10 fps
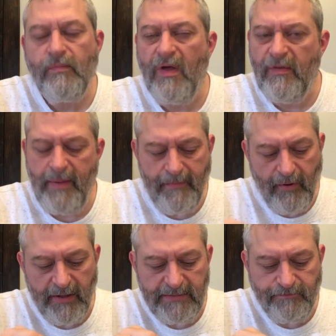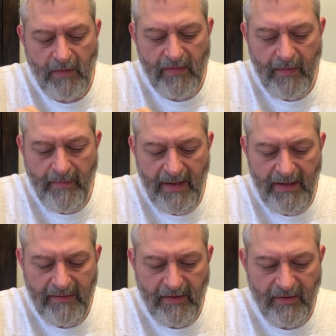Yeah, they're pepperoni. And the
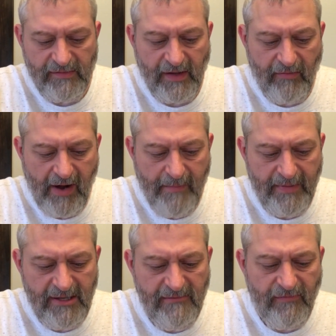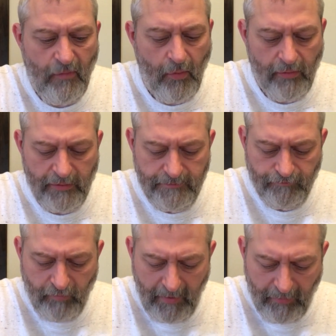meat, it looks like ground beef or
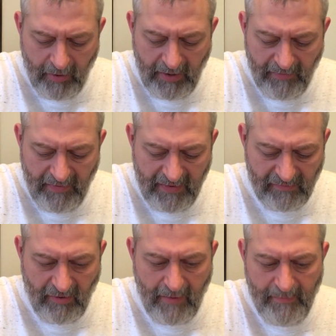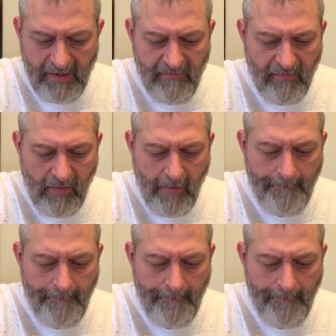pepperoni. I think it's ground beef.